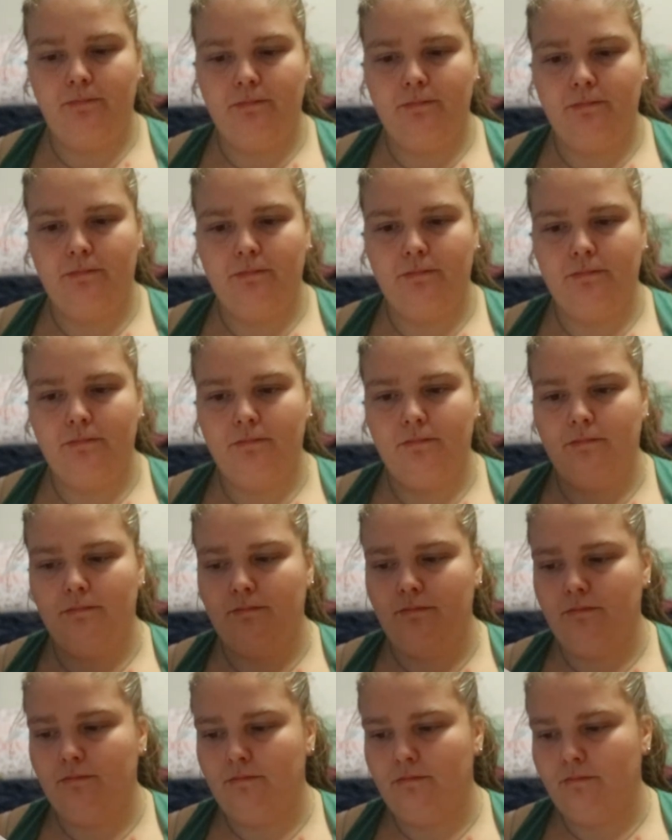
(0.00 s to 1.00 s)

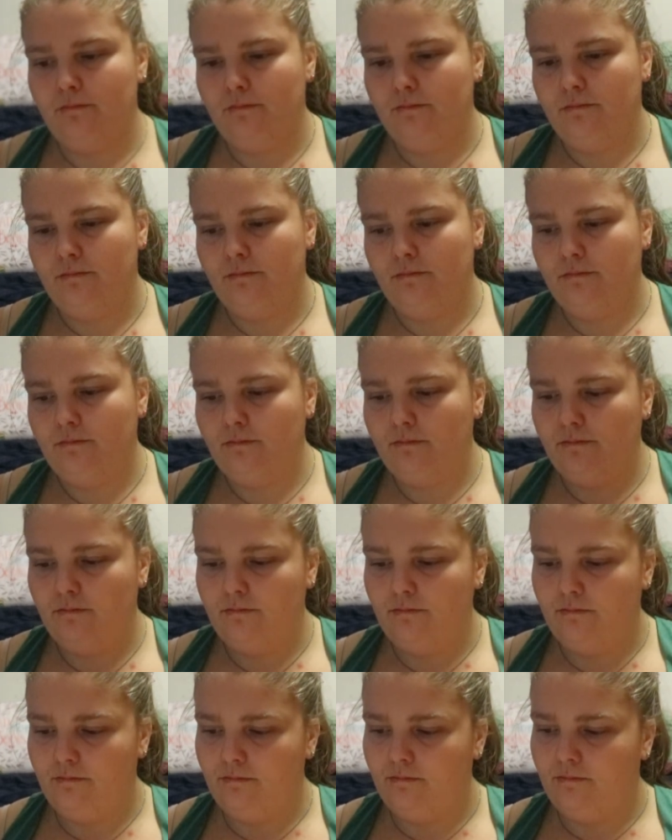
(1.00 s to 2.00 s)

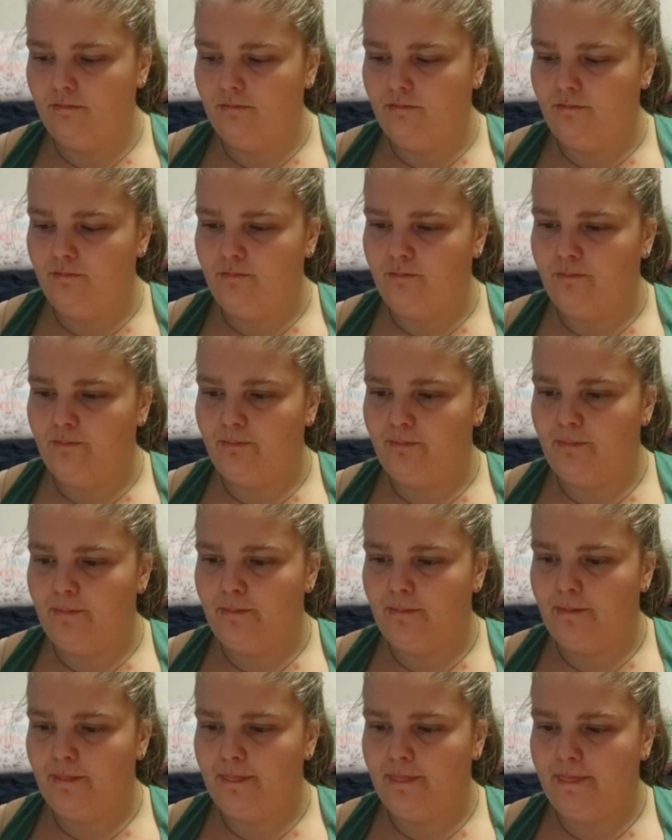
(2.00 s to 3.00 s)

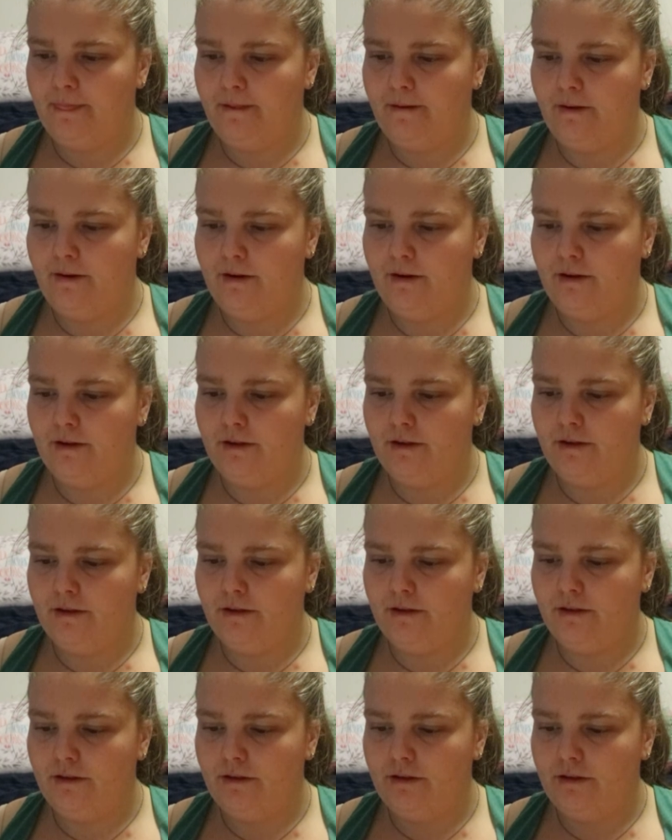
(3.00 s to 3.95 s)
[no speech]